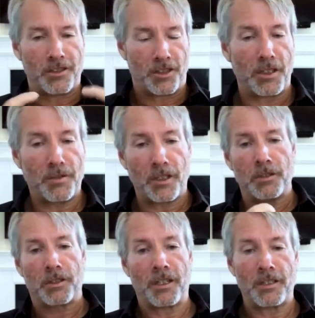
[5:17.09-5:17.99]
And
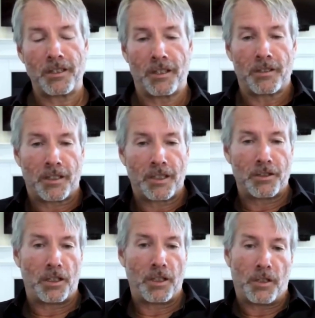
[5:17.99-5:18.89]
Shivo's got, can
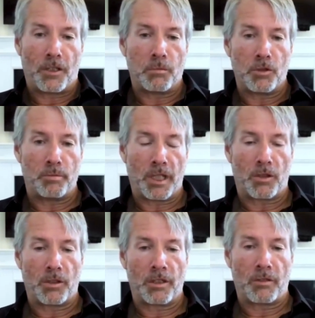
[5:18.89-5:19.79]
Shivo move
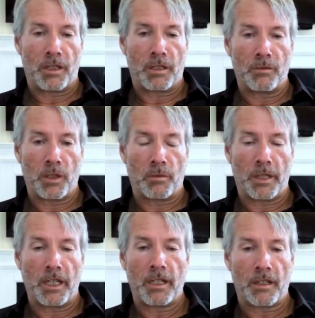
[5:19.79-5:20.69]
Bitcoin around with a
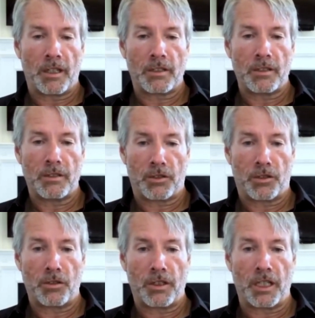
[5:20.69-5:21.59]
banking license?
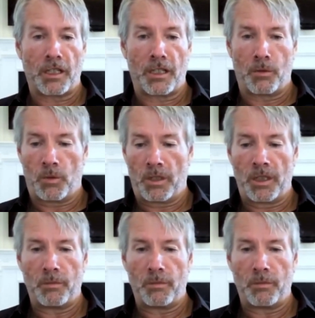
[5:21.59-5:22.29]
Sure they can. Why?